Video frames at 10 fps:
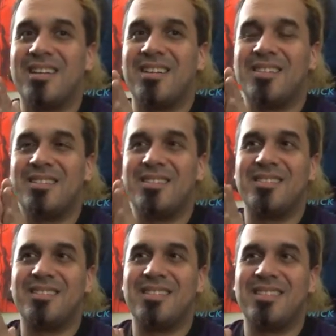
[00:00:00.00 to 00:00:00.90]
uh,
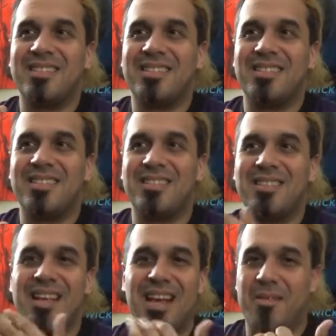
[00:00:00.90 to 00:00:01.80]

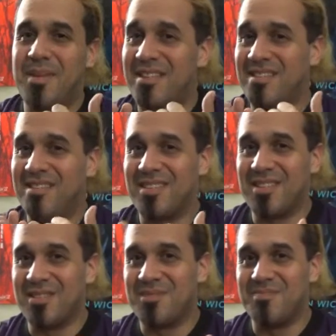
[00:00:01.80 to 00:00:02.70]
animation is
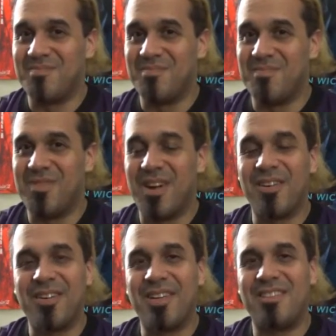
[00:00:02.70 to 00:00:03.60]
still
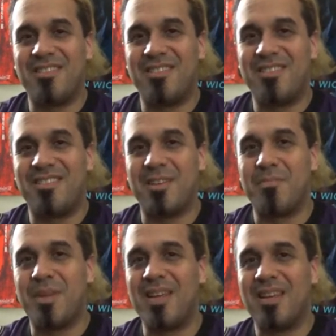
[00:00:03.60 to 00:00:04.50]
very
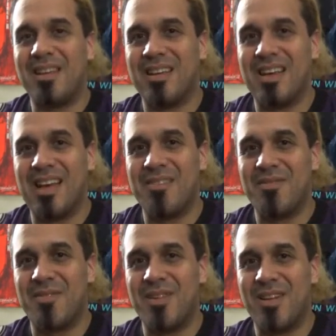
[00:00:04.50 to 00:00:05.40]
chippy
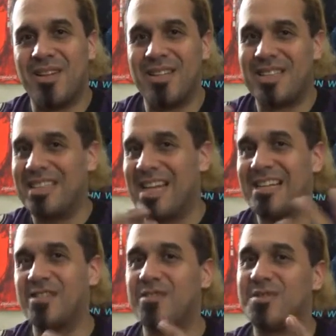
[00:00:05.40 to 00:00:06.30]
and
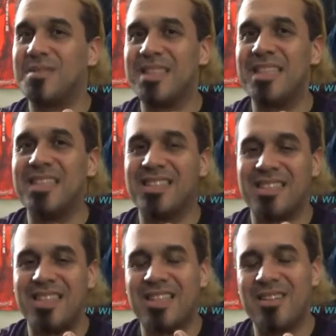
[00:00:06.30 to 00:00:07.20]
changes from scene to
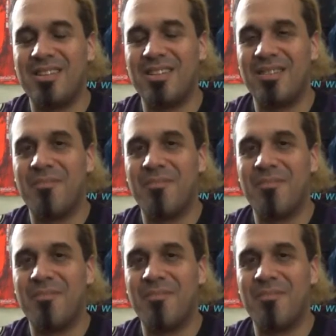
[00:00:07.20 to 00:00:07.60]
scene.